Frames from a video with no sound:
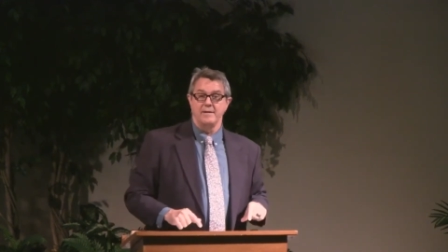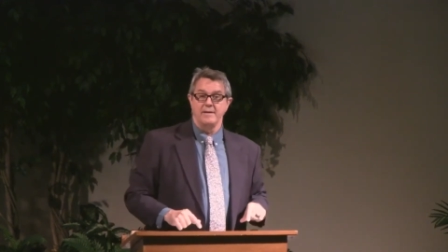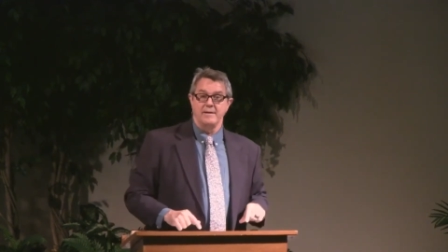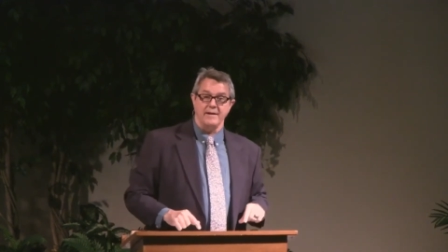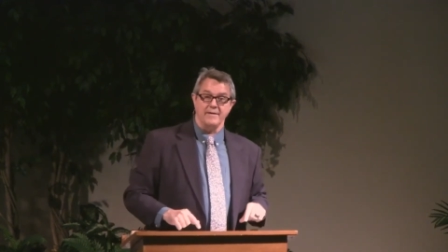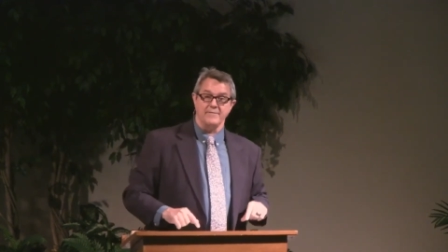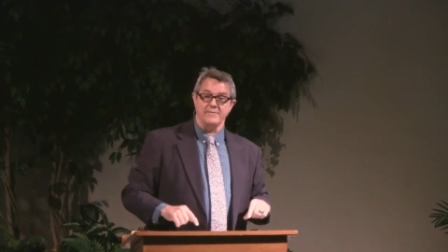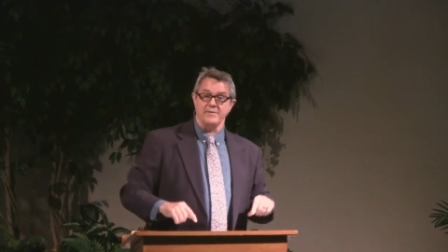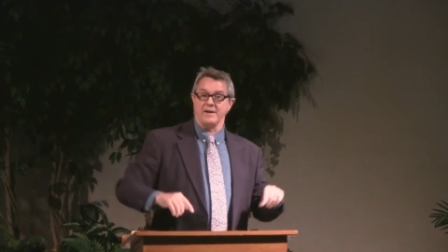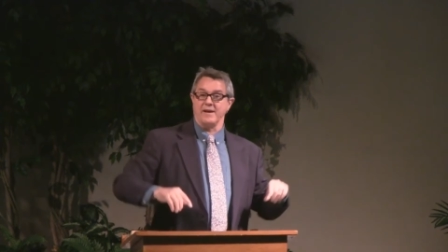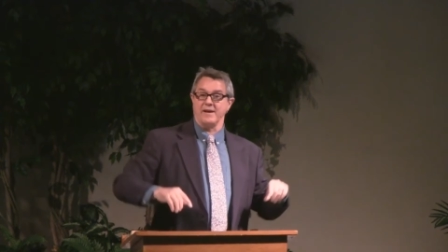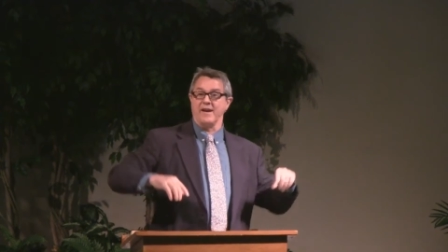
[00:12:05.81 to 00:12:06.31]

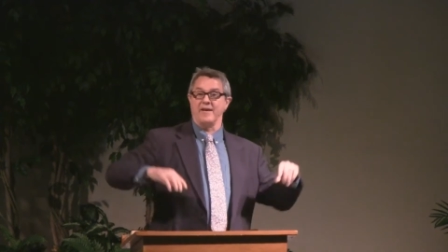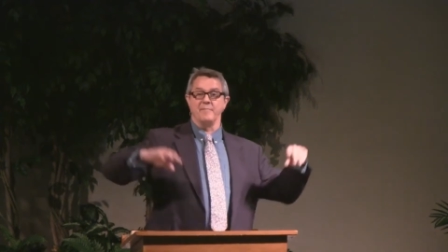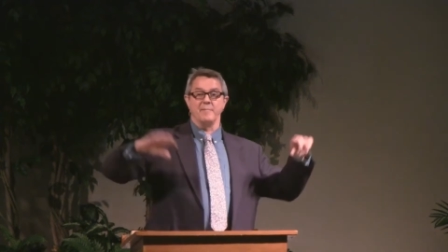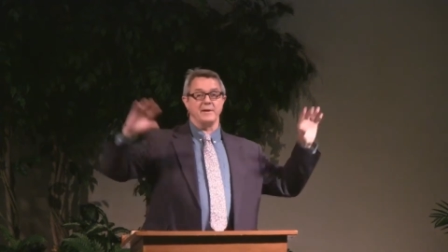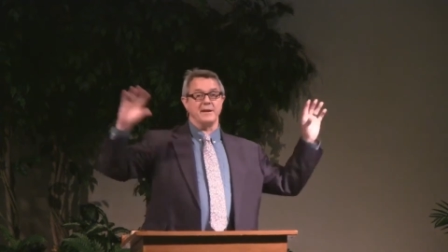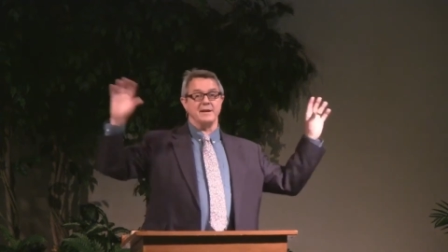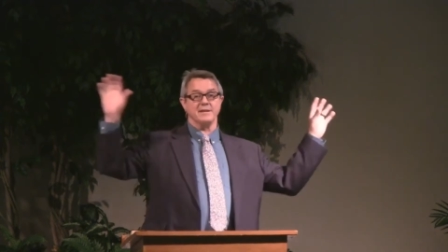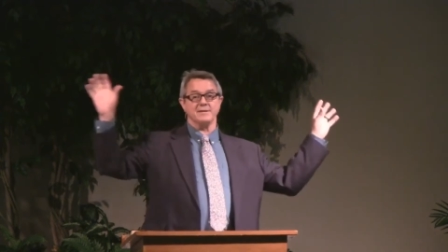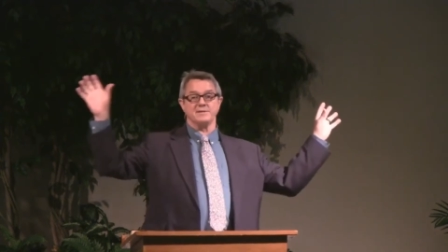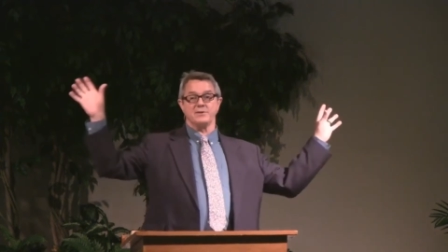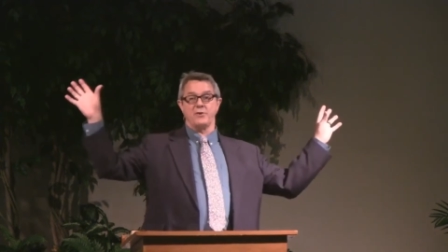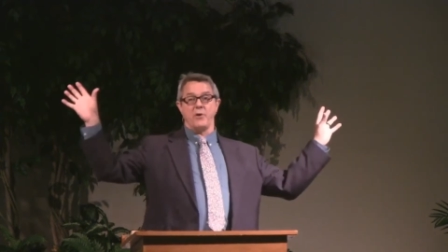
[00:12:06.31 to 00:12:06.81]
If the government
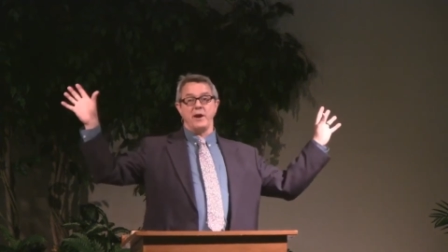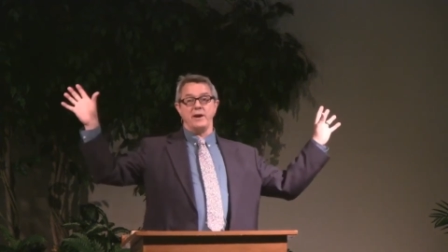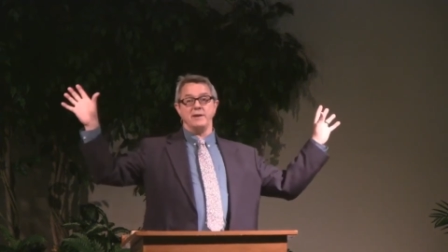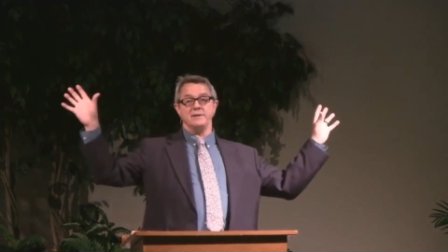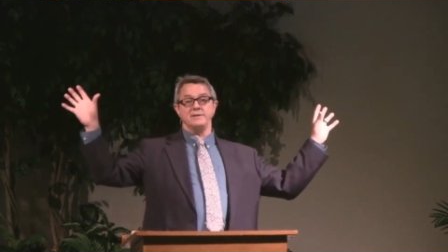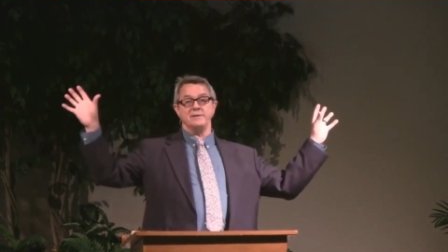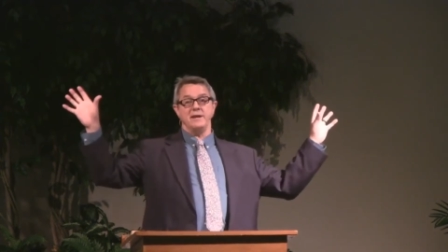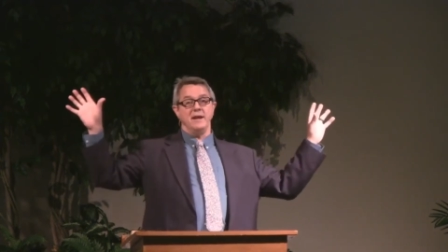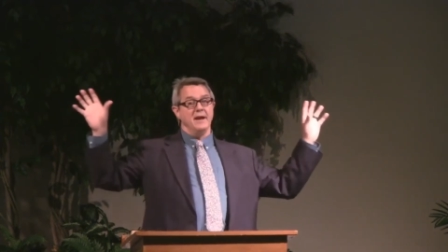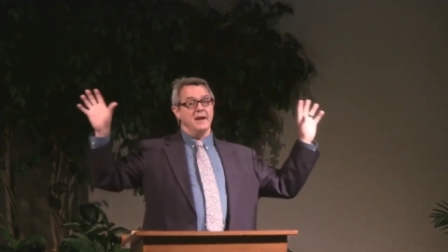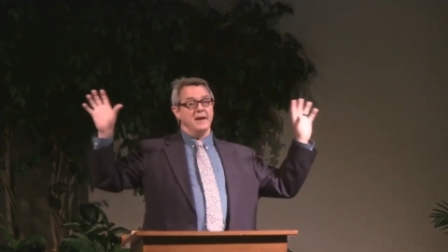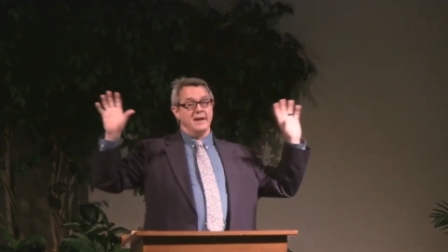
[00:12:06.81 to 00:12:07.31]
gets
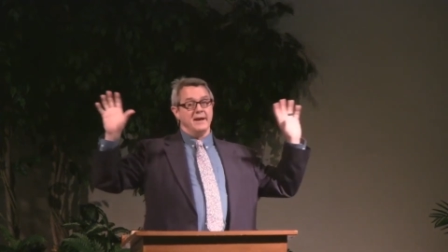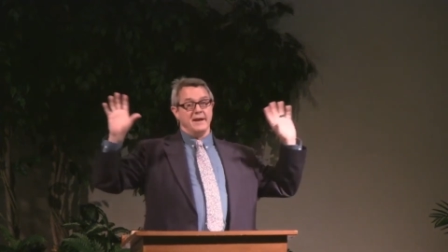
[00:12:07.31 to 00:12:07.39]
crazy